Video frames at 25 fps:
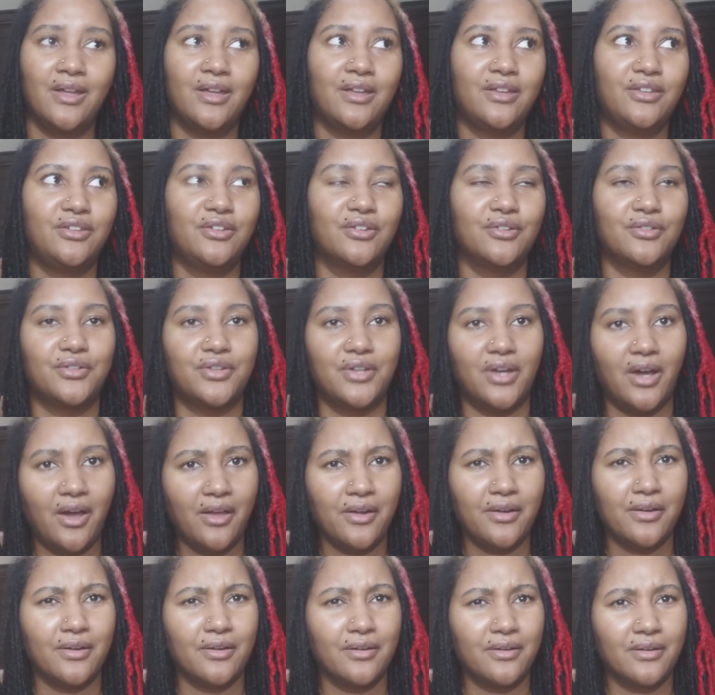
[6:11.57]
Your
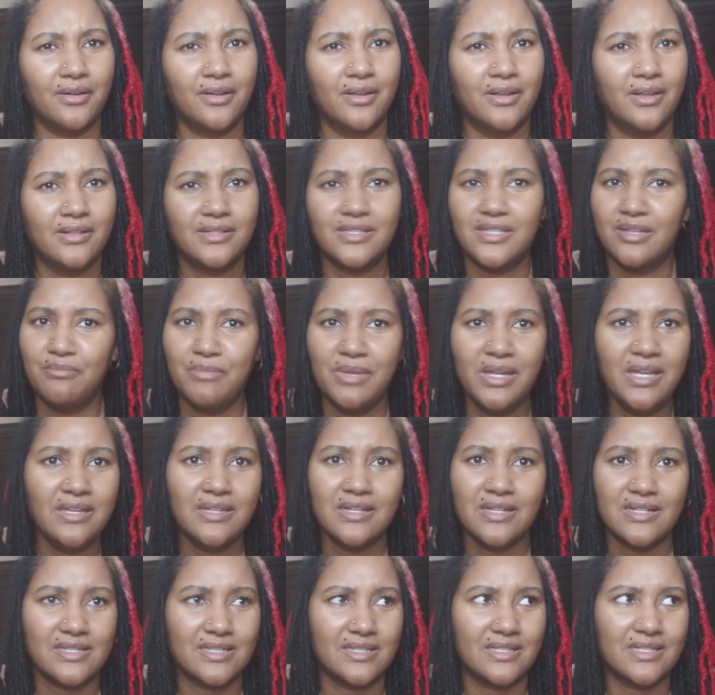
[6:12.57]
daughter, to me,
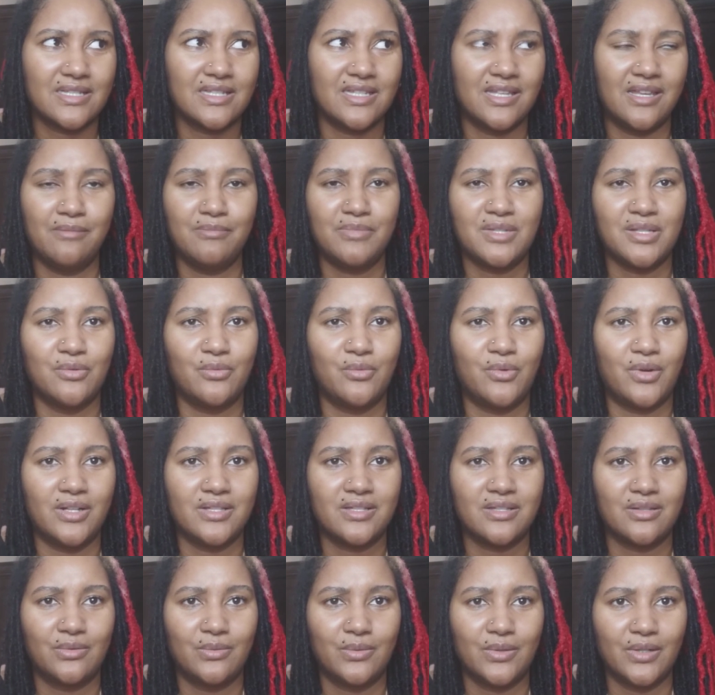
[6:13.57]
doesn't seem to want
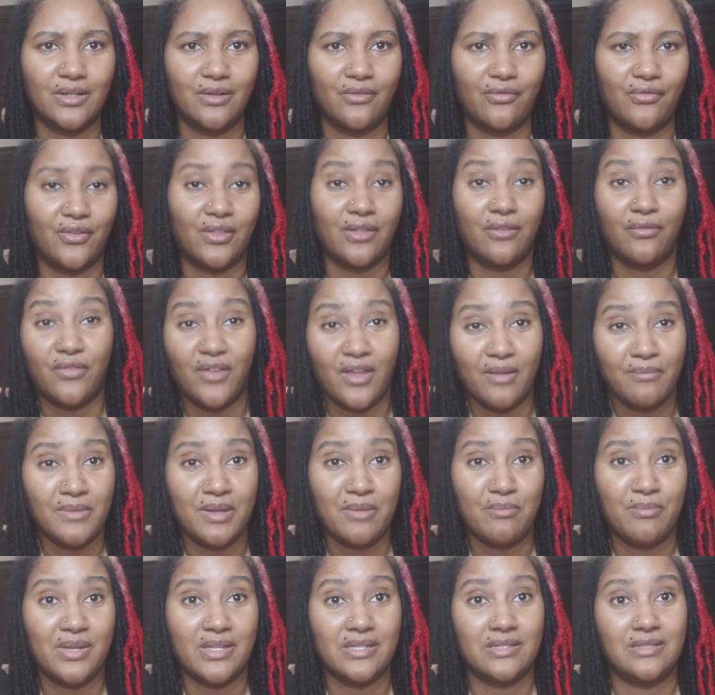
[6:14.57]
to work for the family
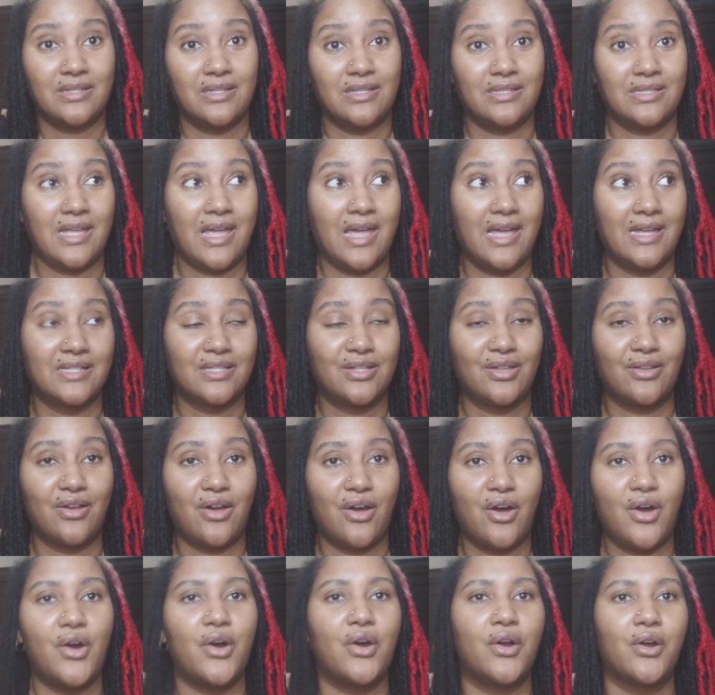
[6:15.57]
business as
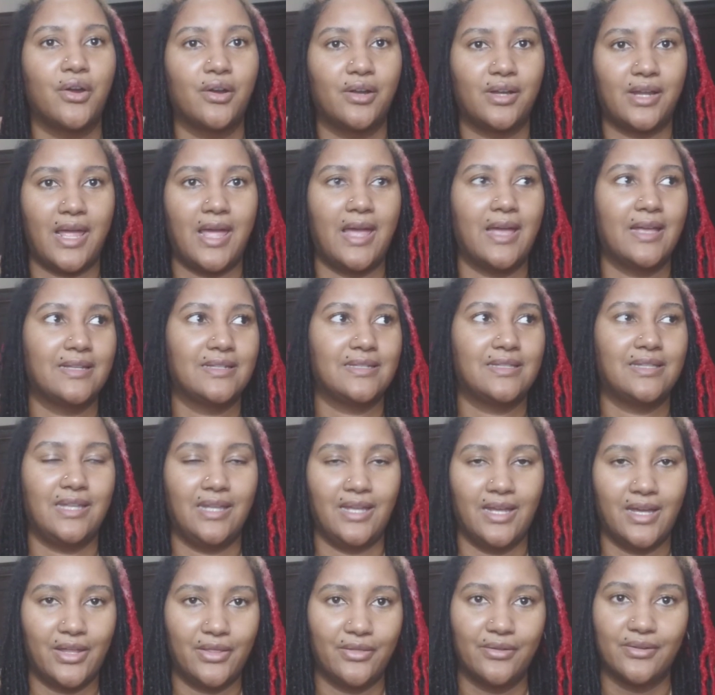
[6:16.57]
hard as the
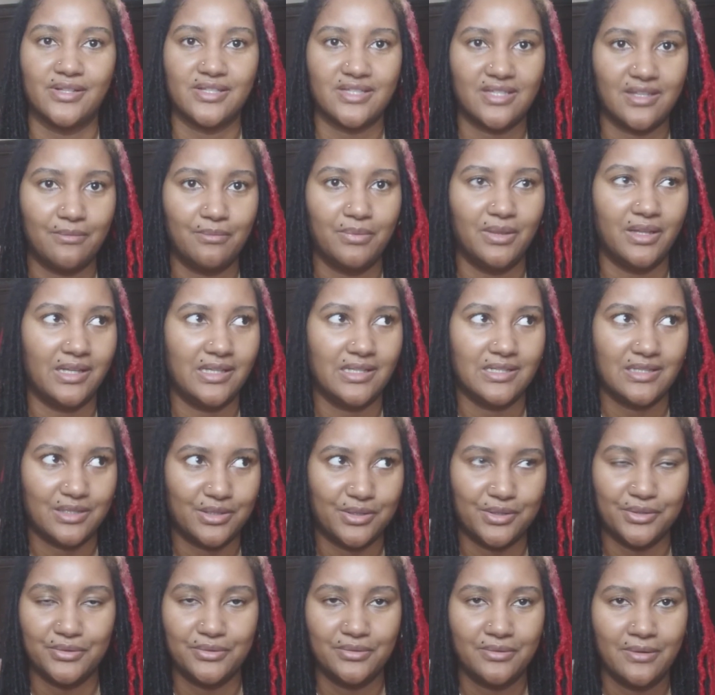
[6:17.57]
other siblings
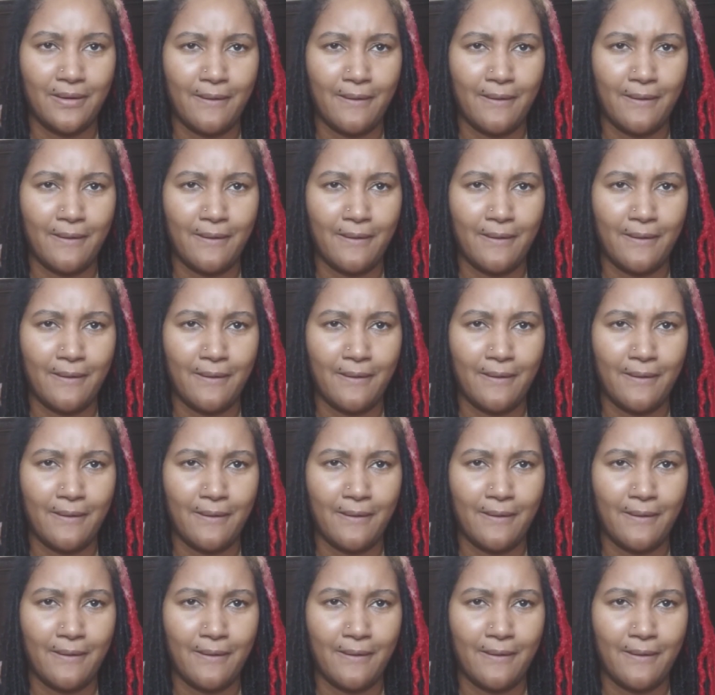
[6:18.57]
do.